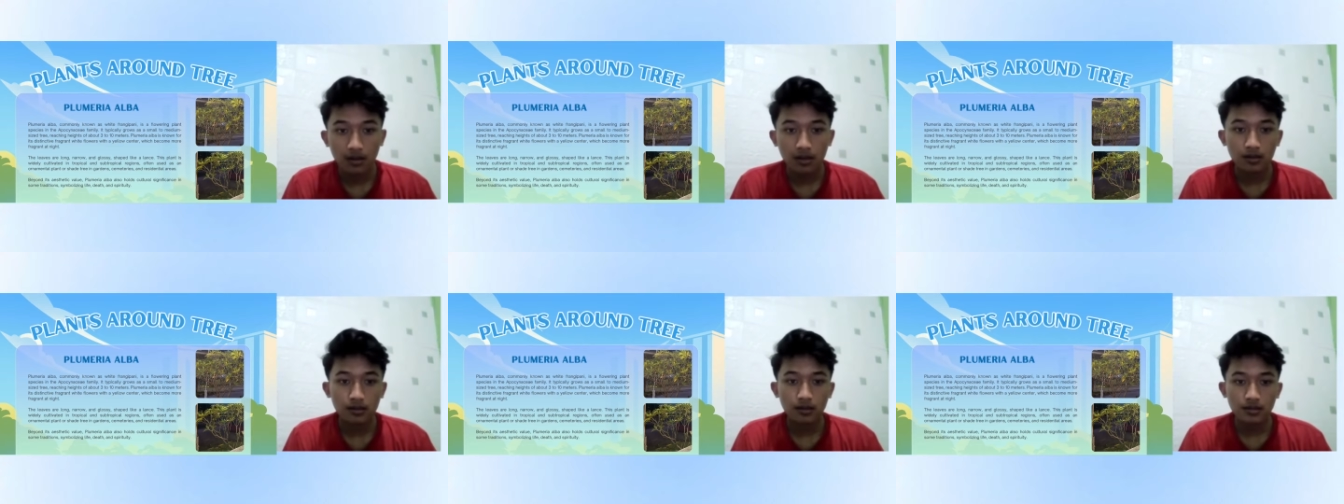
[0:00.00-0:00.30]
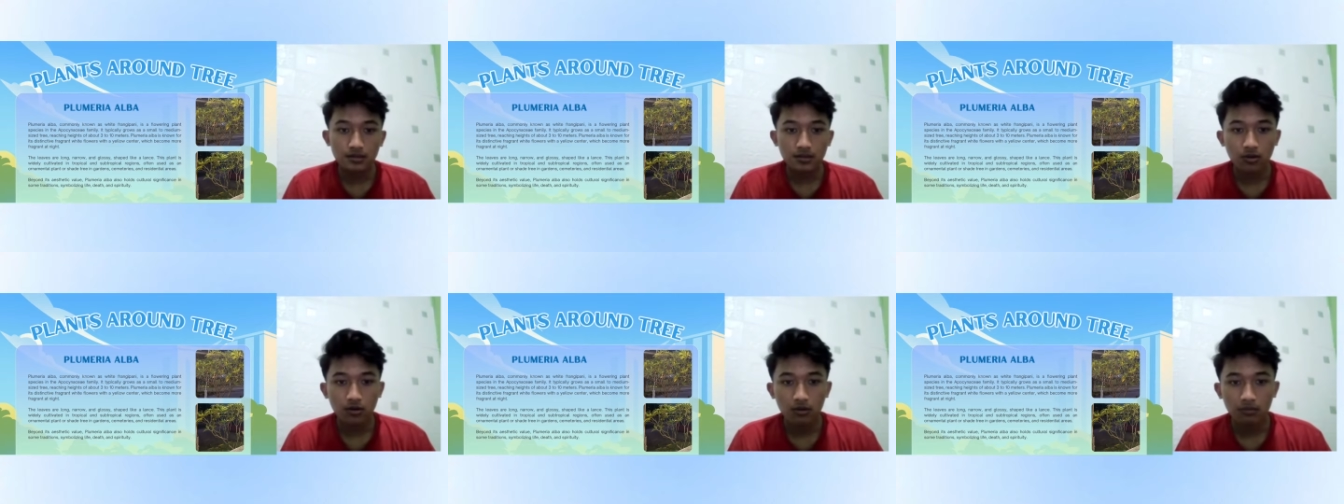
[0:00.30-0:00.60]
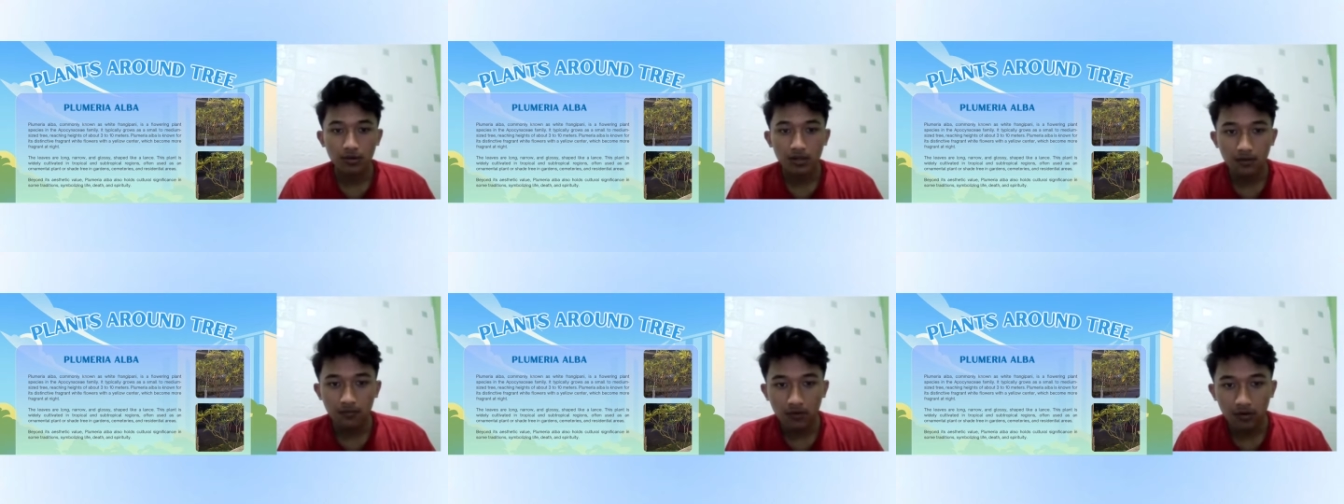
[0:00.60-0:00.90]
It is
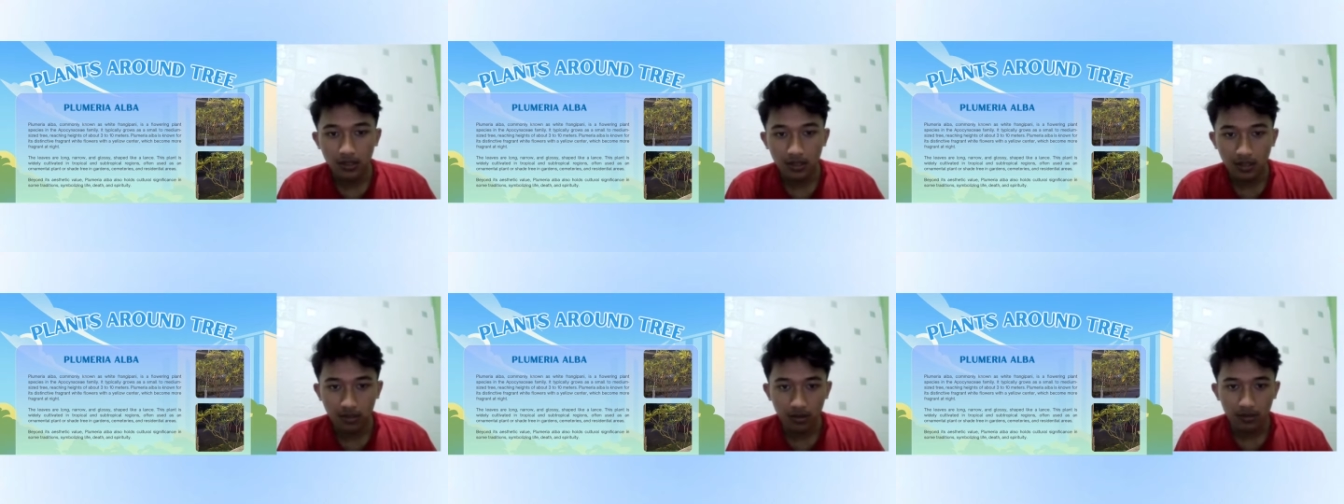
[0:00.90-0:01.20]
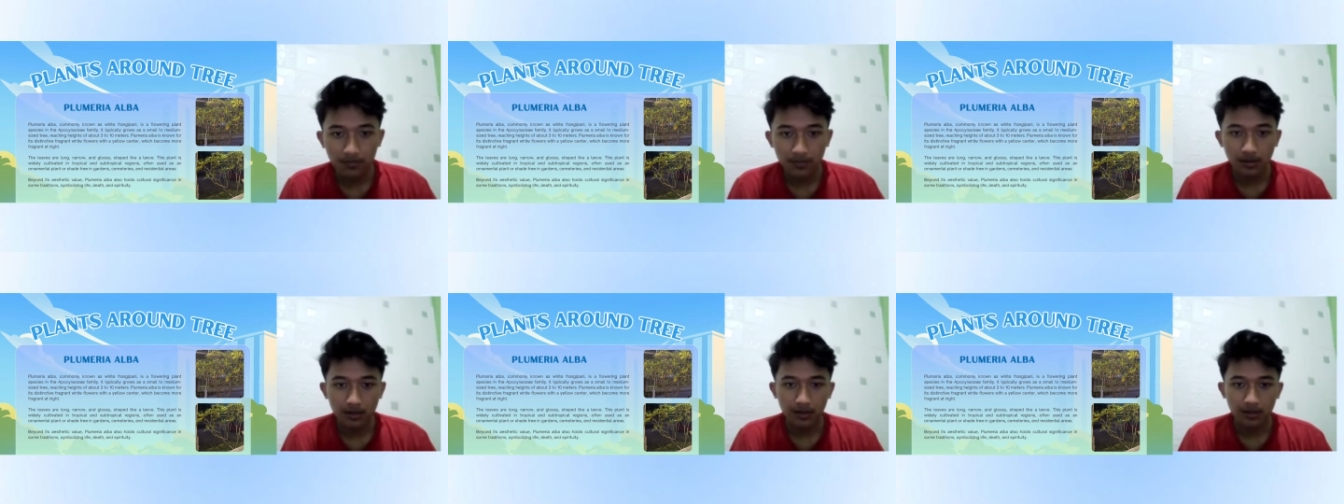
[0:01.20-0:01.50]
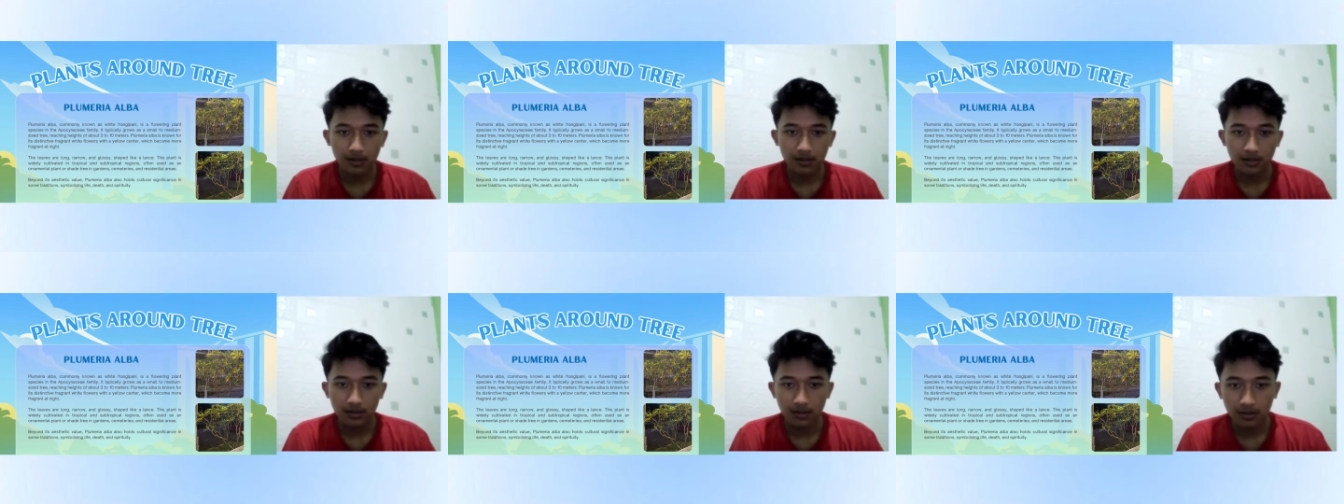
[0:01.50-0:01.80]
commonly found in one
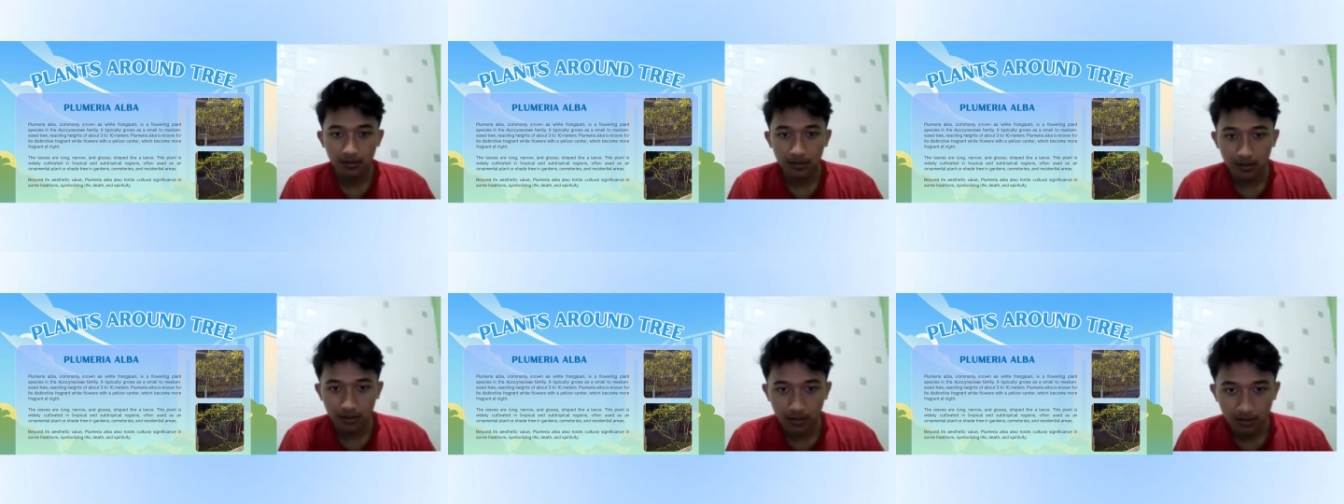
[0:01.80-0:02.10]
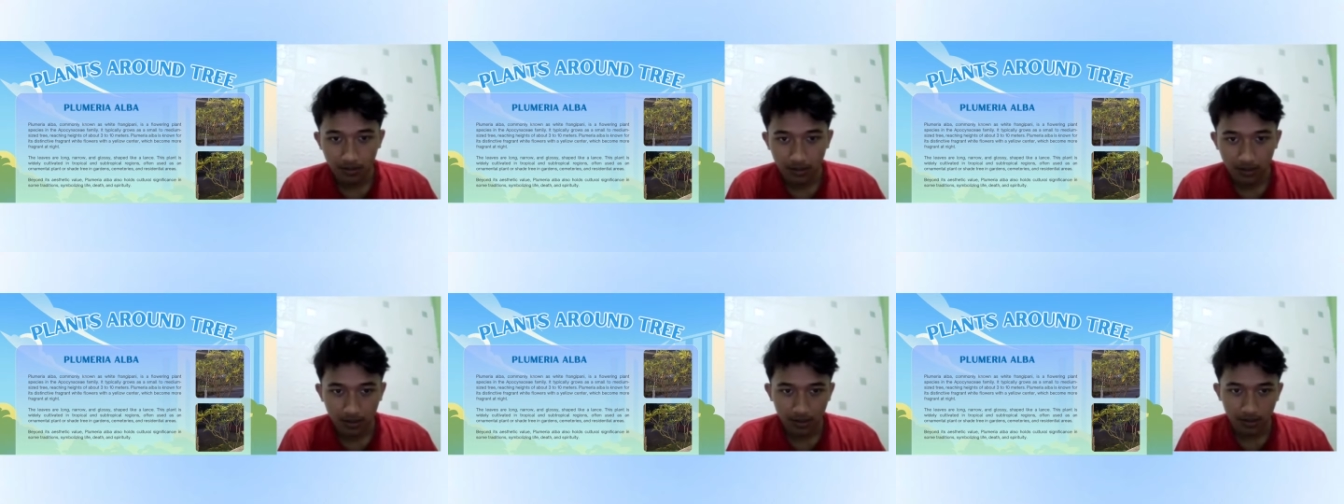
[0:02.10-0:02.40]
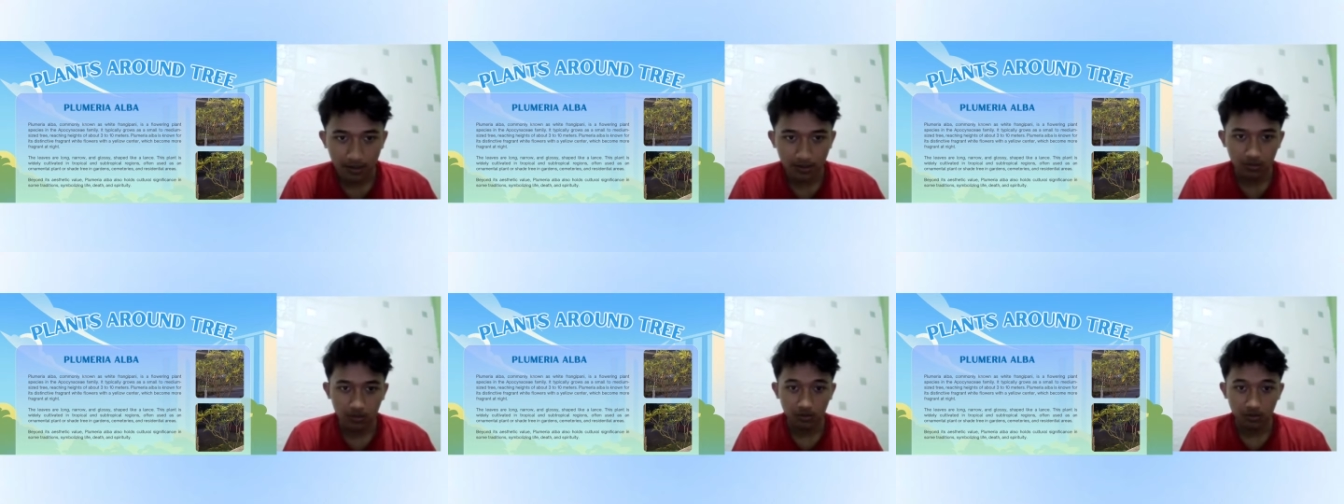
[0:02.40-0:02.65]
region and carries